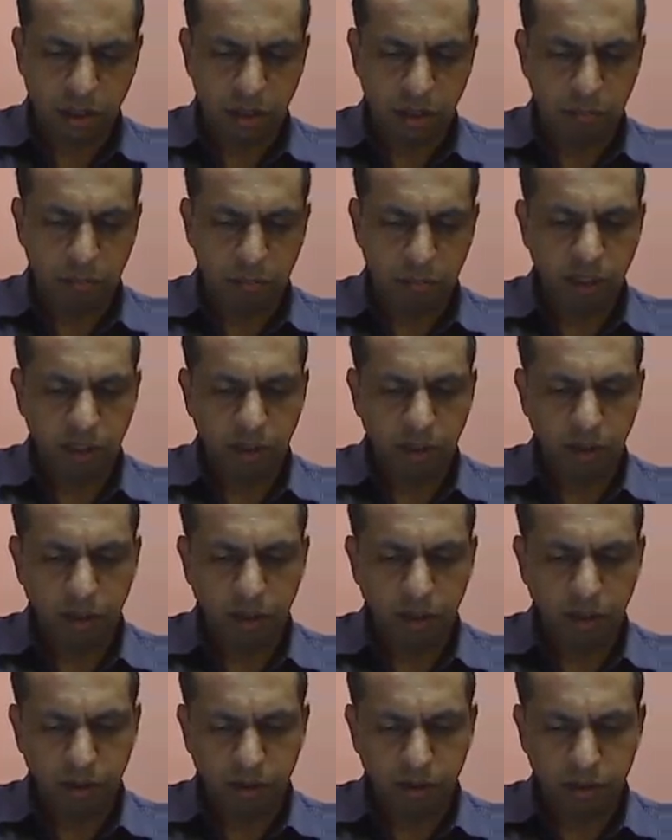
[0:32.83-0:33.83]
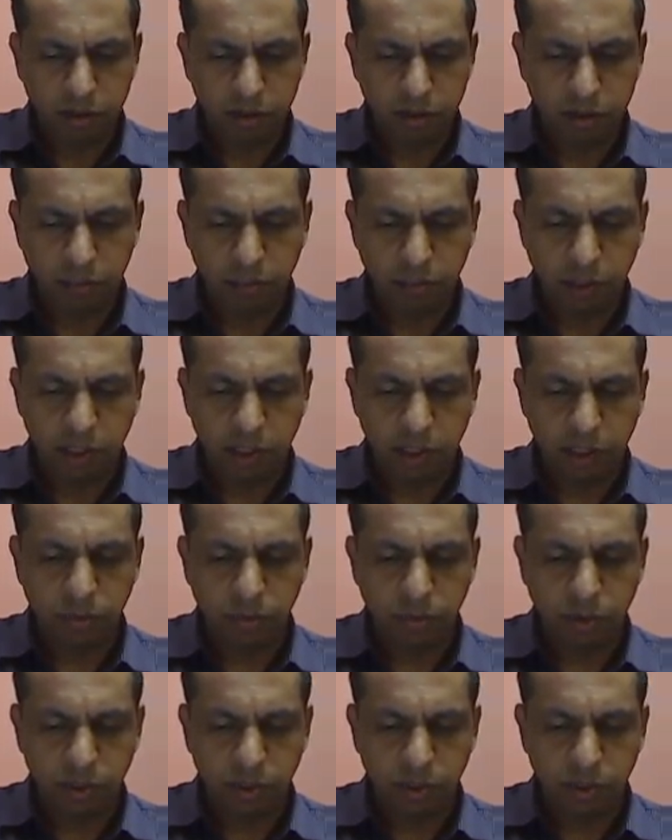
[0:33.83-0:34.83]
And in particular, the same bias
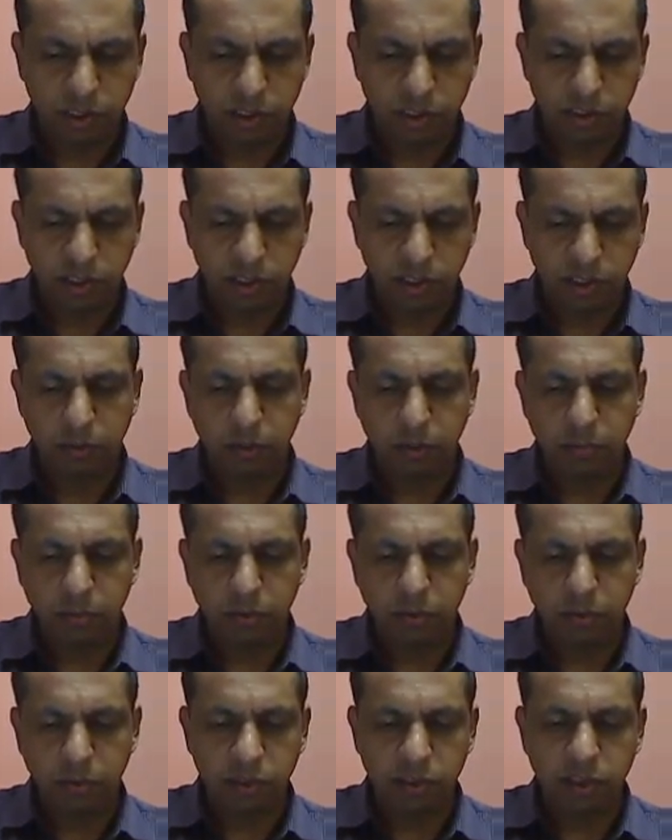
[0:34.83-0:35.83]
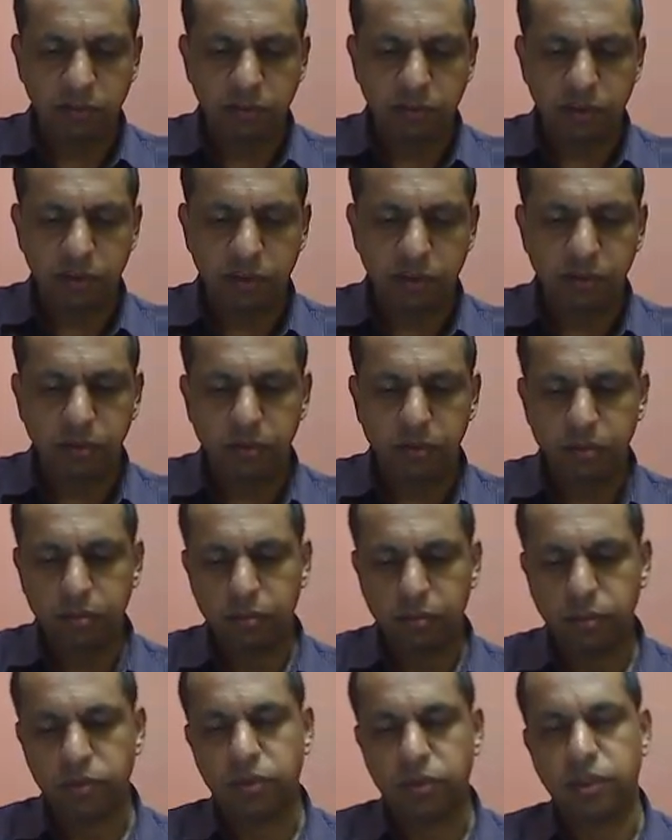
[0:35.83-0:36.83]
voltage and the same input is given to
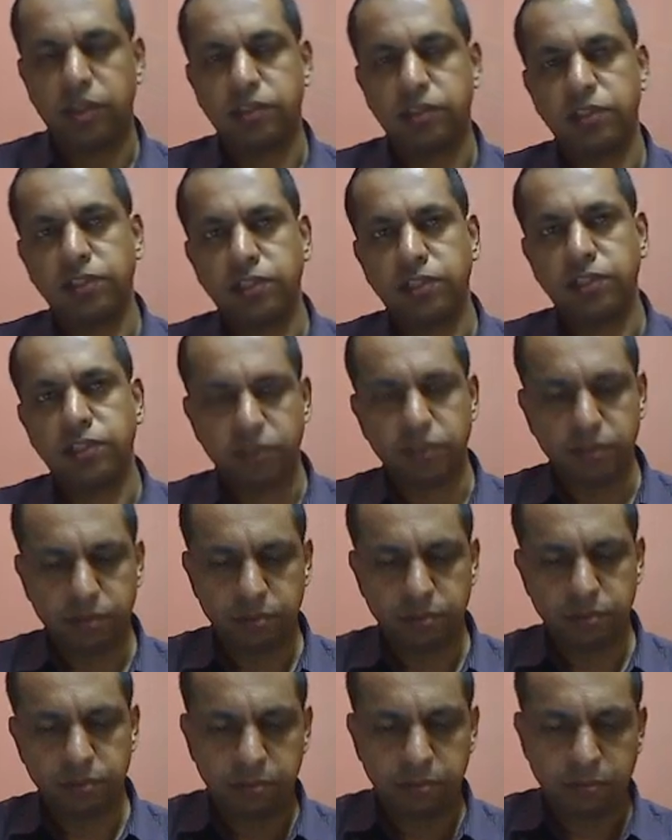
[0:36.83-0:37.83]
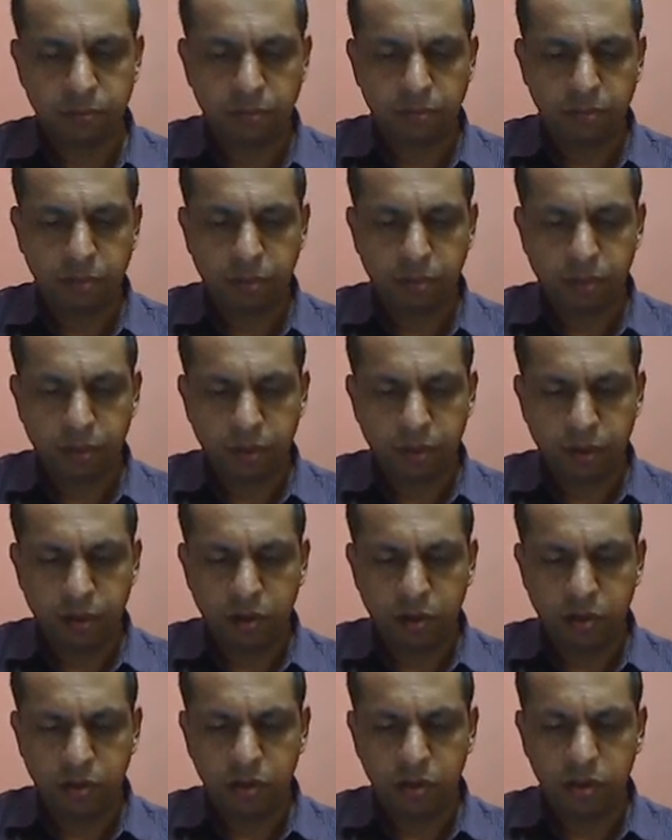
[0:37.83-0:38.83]
both transistors.
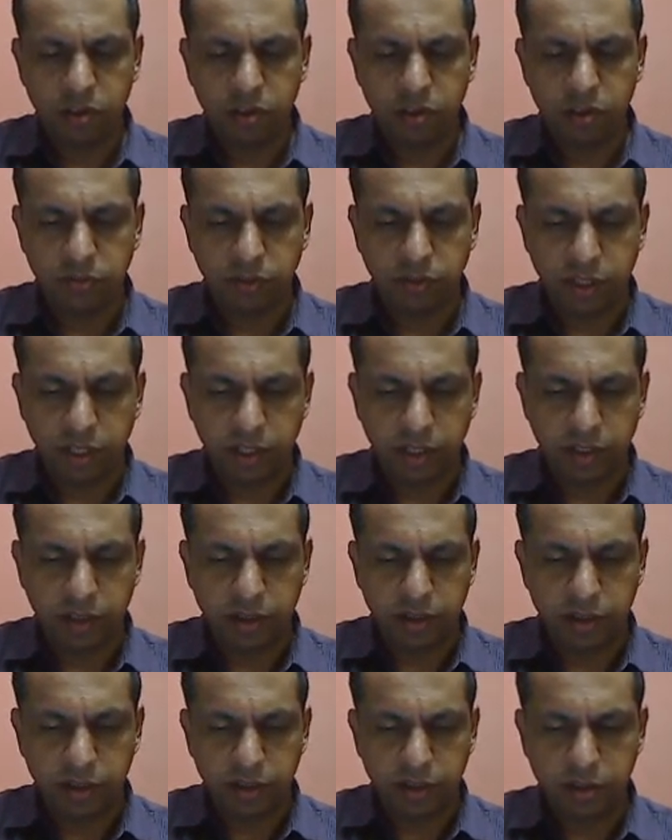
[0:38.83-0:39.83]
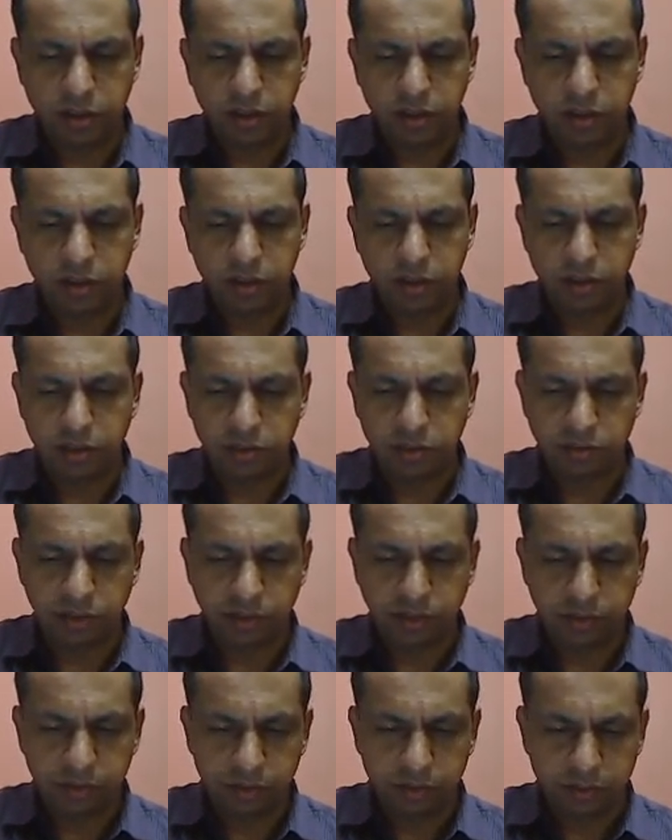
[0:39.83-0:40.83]
This is Vi, this is
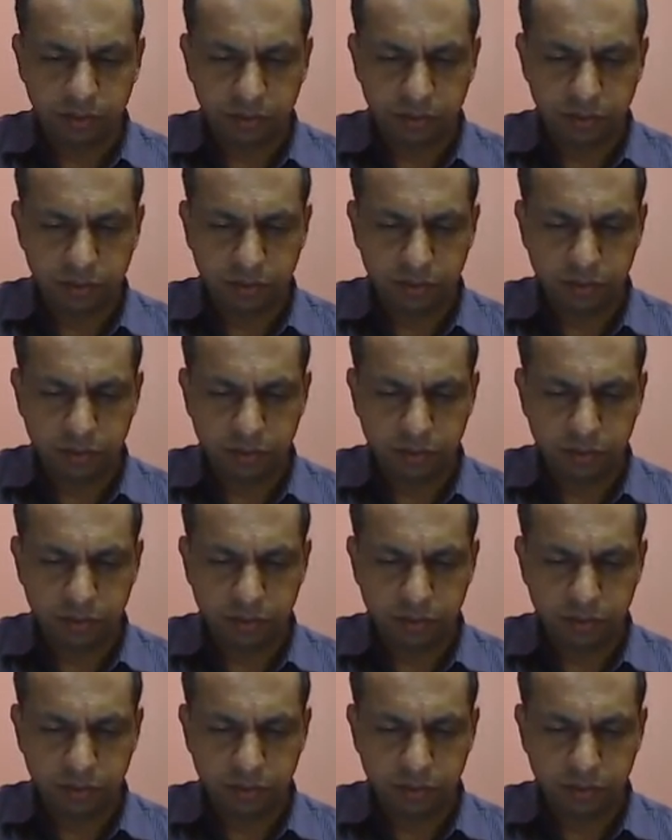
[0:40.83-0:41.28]
Vo.